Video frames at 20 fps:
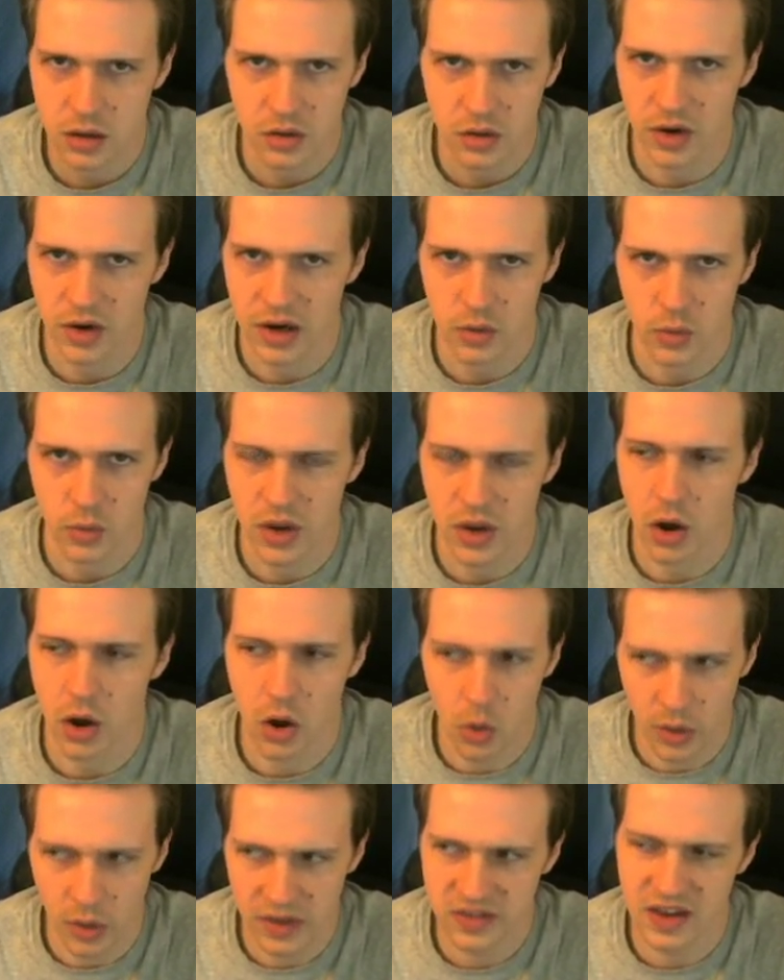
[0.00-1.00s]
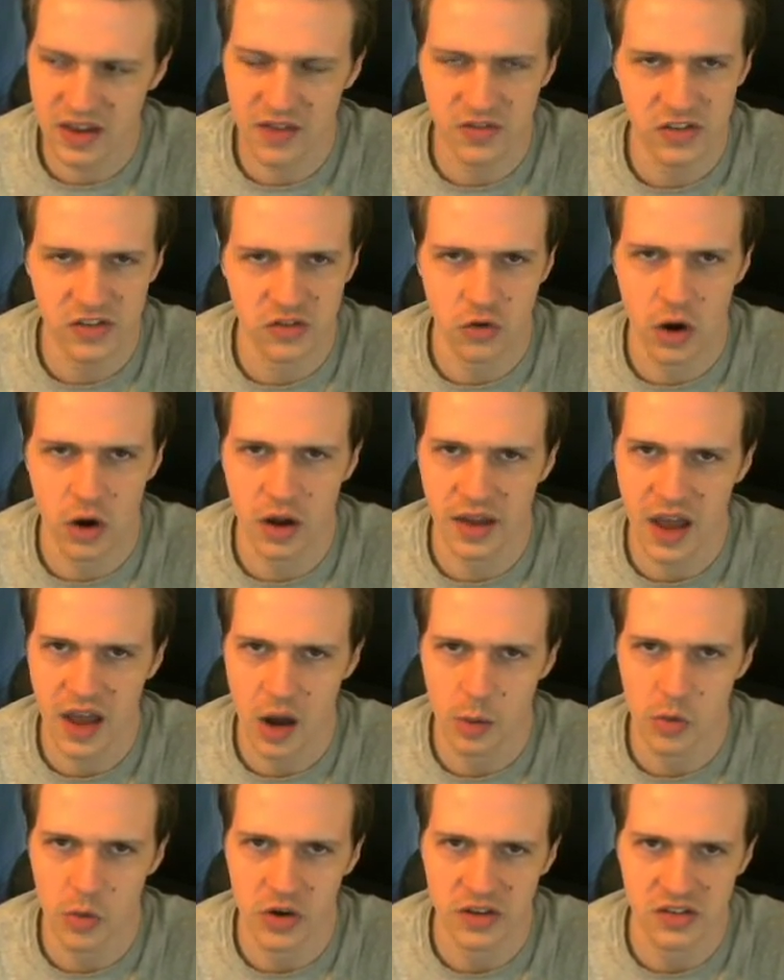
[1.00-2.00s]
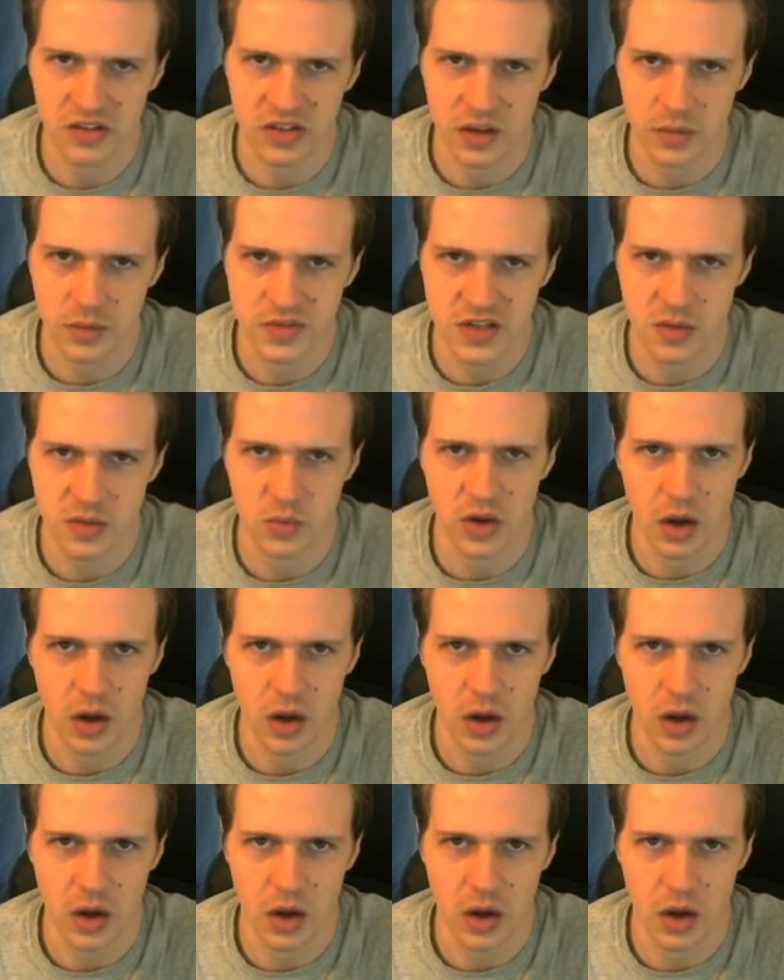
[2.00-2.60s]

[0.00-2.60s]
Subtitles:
Right? We always have a strong Cowboys theme team.